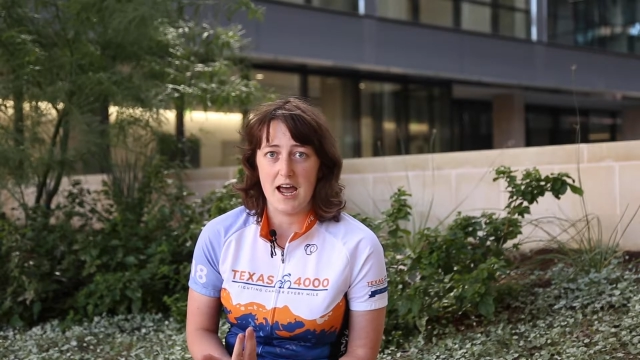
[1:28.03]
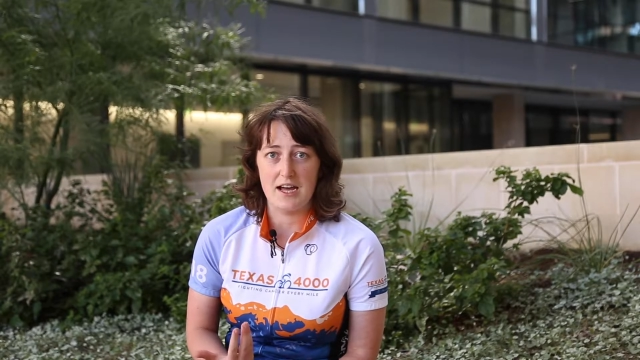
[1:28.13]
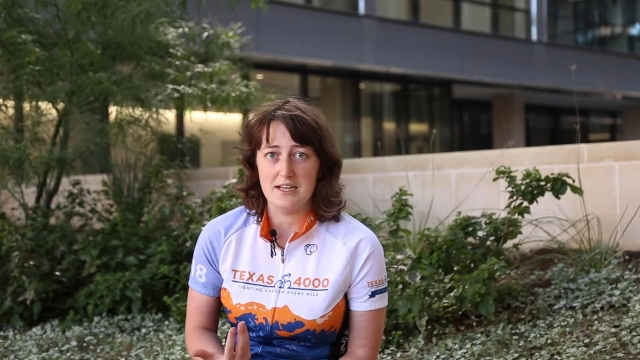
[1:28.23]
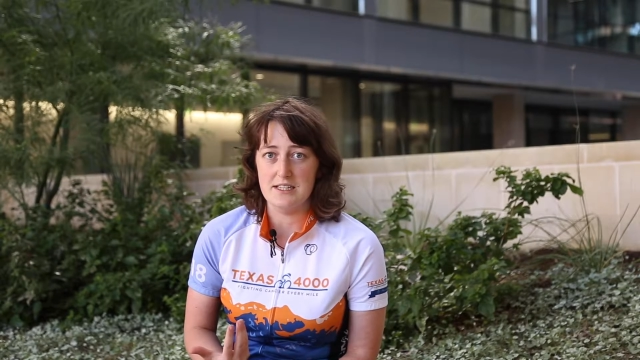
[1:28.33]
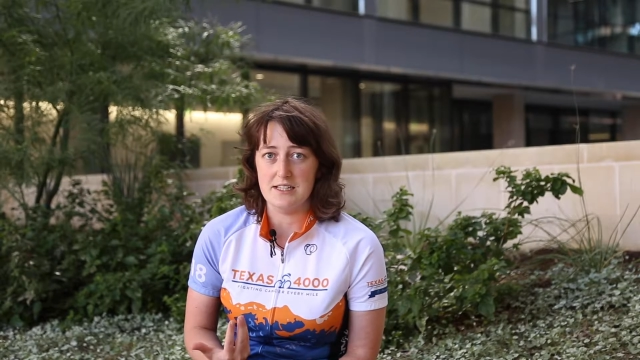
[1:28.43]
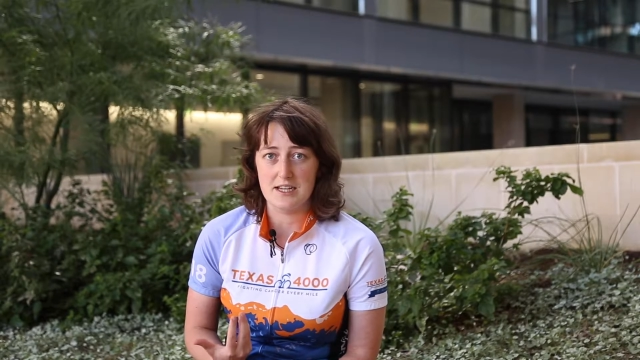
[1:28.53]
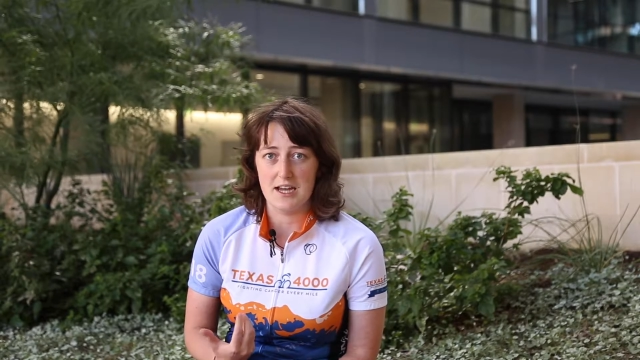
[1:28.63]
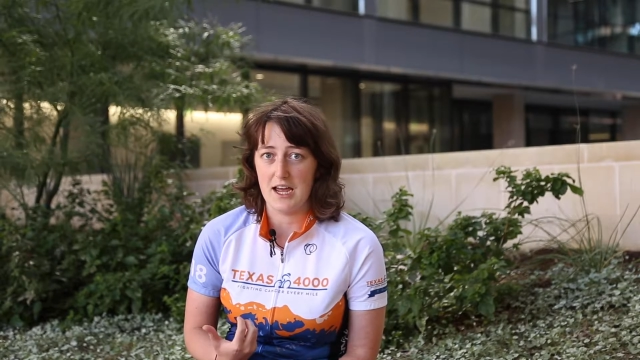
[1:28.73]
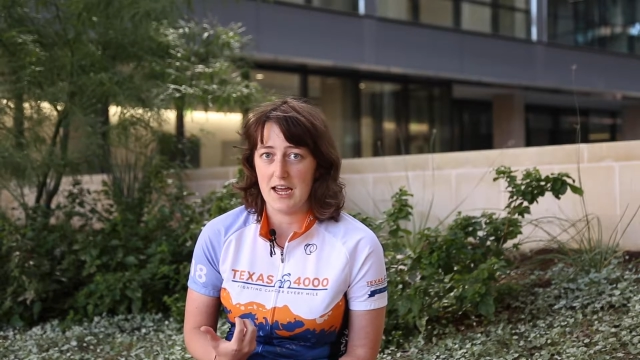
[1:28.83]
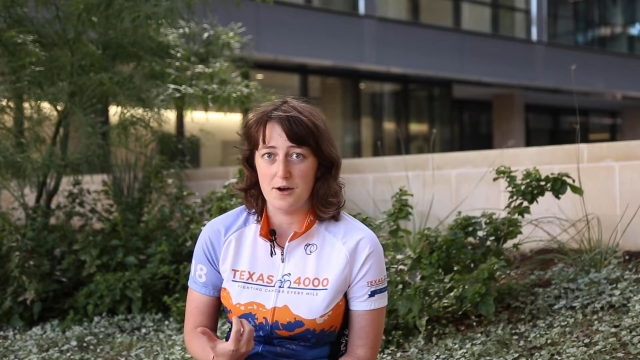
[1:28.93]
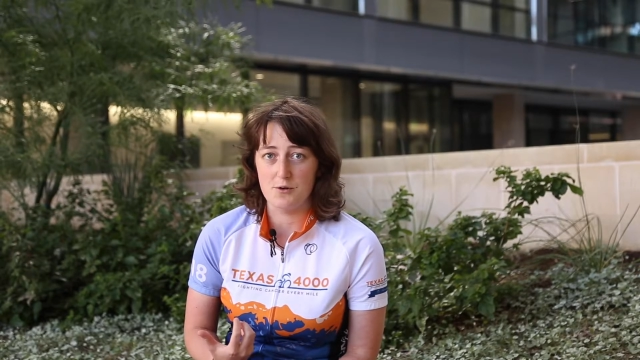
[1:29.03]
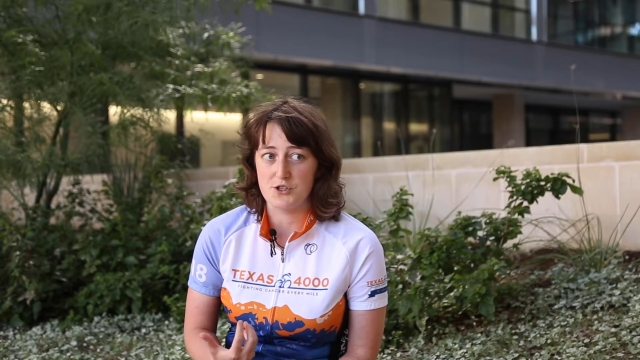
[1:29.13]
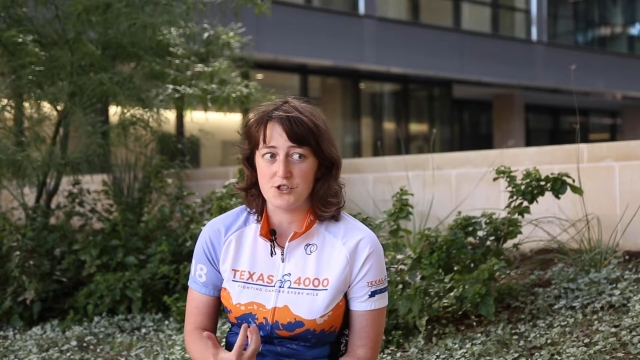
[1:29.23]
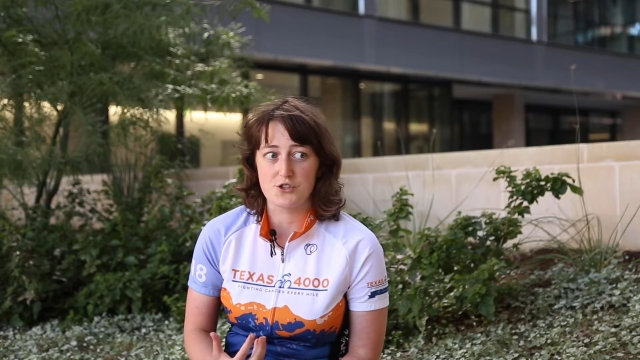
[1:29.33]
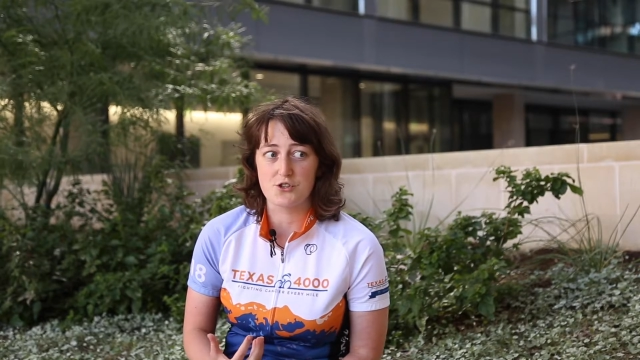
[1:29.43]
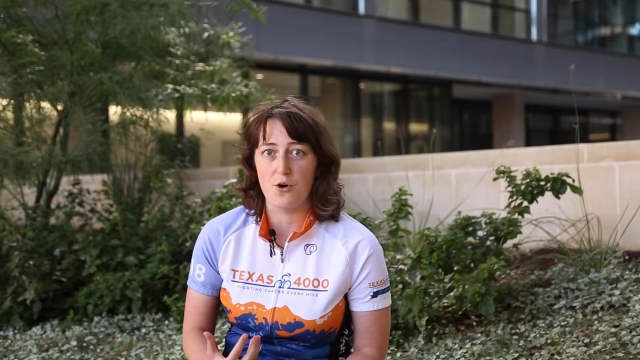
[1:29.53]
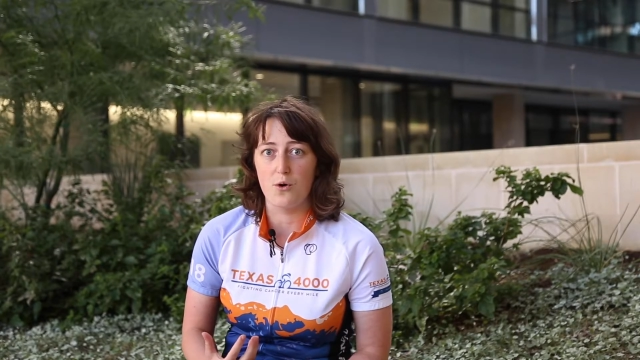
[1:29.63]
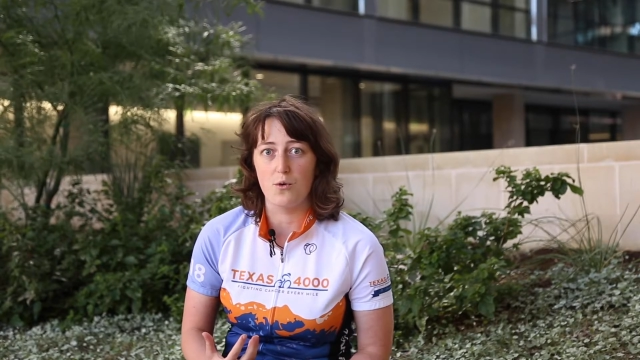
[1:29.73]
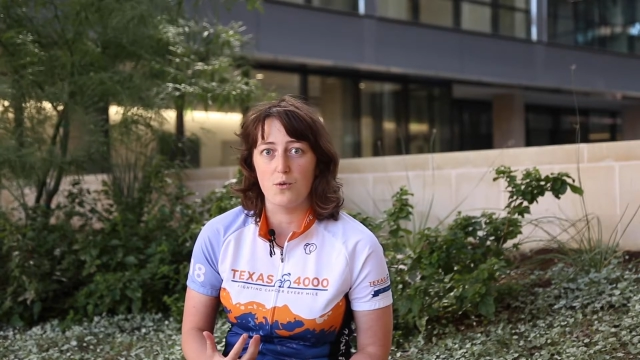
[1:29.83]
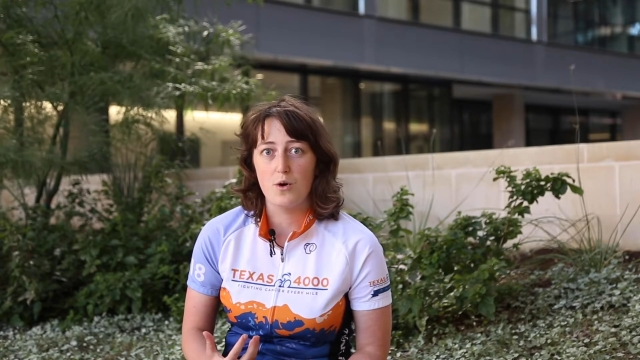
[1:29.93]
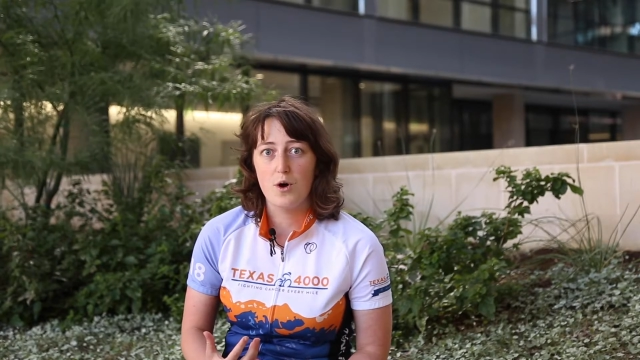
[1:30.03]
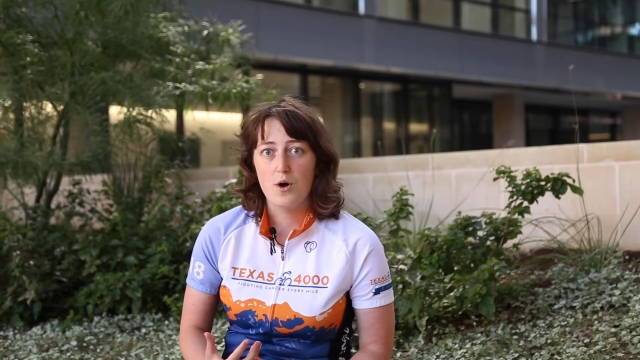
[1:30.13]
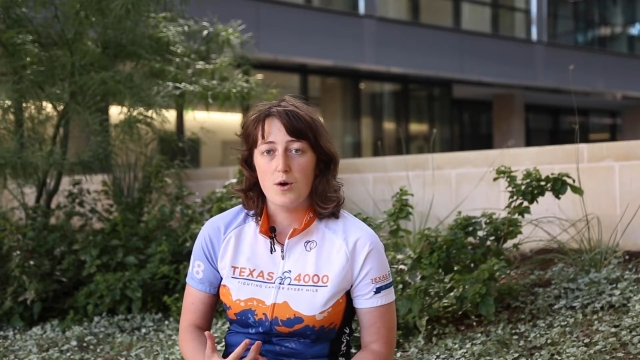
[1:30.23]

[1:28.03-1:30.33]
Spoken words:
and it was just so